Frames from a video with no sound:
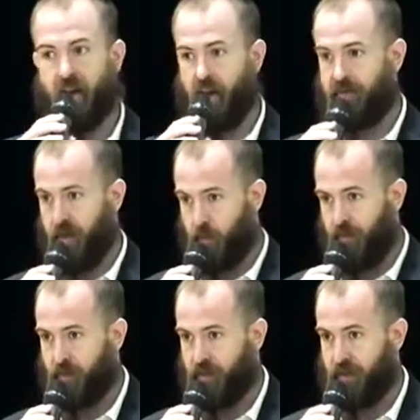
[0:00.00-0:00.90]
to not feed
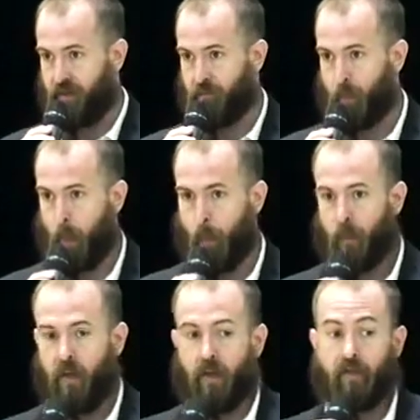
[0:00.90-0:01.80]
refugees.
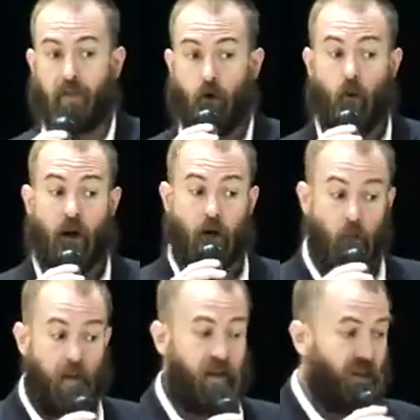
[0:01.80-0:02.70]
So
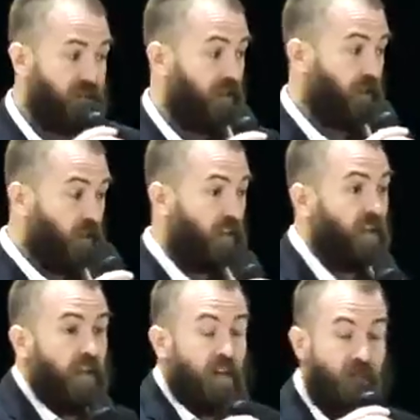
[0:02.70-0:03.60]
I went and I said,
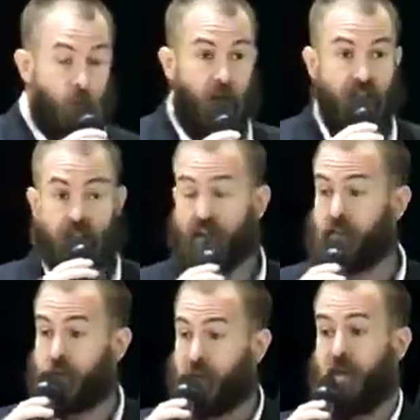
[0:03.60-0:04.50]
look, if you guys had
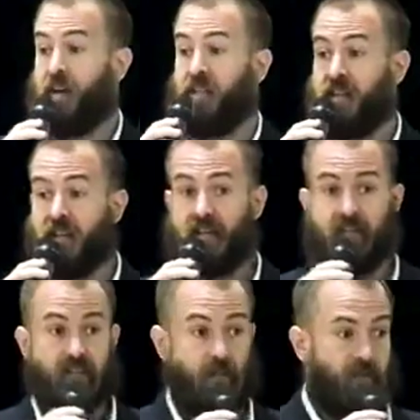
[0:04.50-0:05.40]
a distributed identity
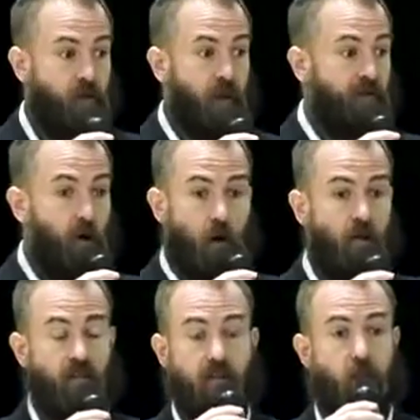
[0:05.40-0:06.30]
system, if you gave
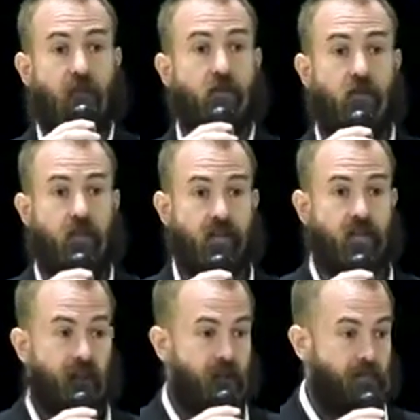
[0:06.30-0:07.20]
all of these
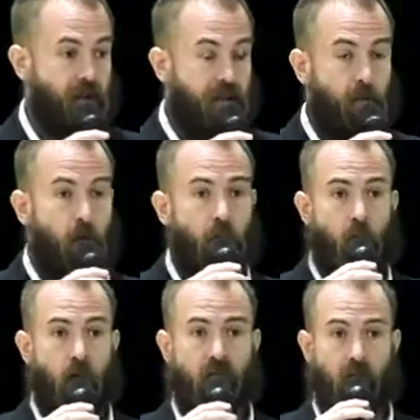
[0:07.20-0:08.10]
refugees and made them all
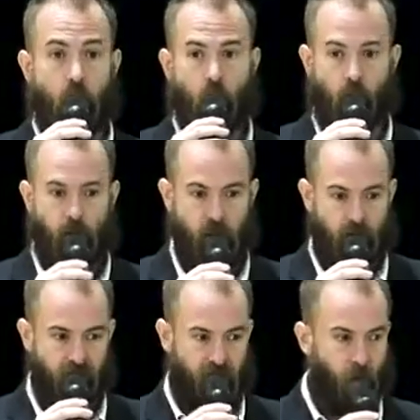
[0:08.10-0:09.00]
part of a cohort,
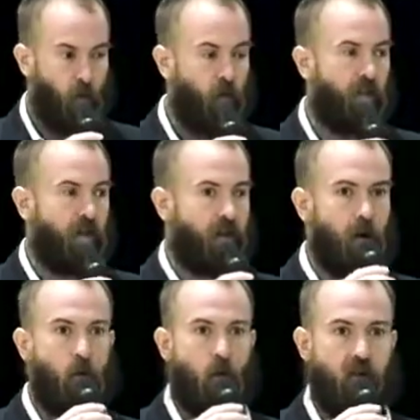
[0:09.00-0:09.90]
you could pull that
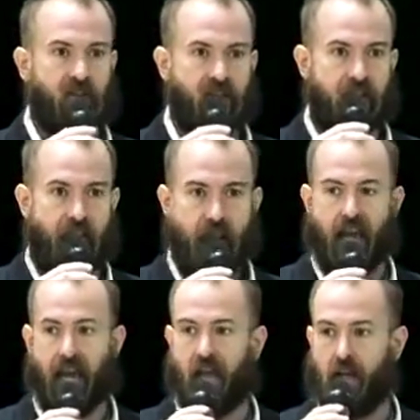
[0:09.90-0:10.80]
cohort and say,
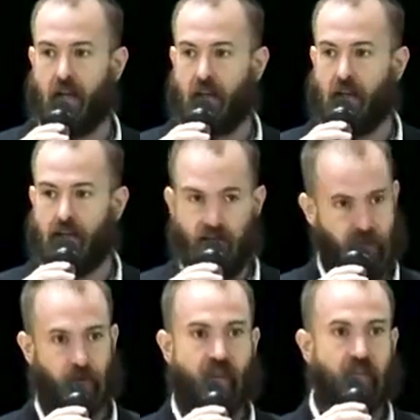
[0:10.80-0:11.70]
hey,
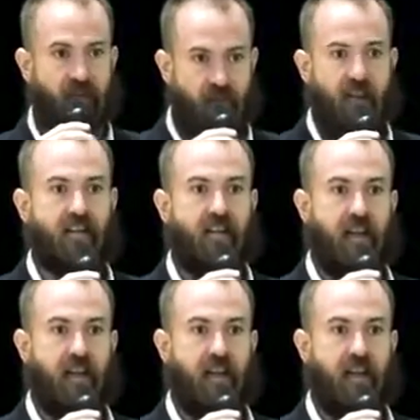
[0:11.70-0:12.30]
did you get fed